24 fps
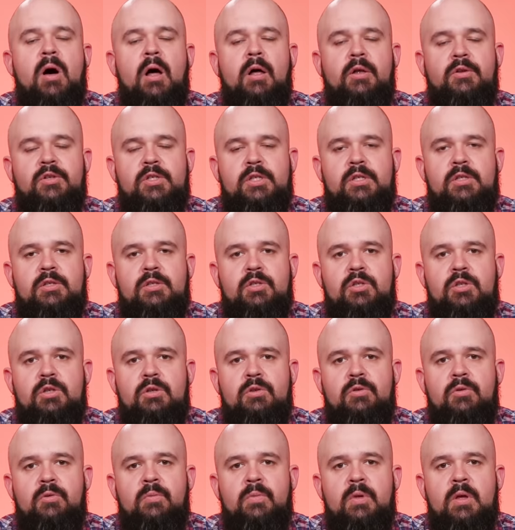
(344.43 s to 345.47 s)
apologies
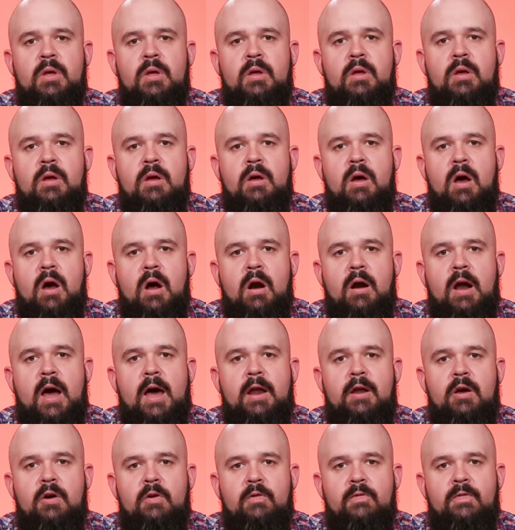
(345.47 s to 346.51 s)
to our
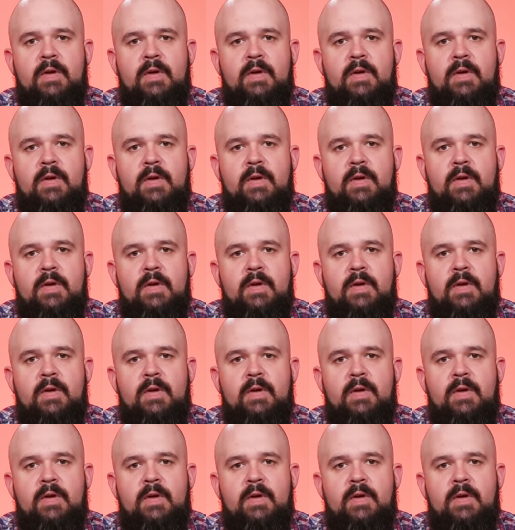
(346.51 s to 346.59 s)
Idaho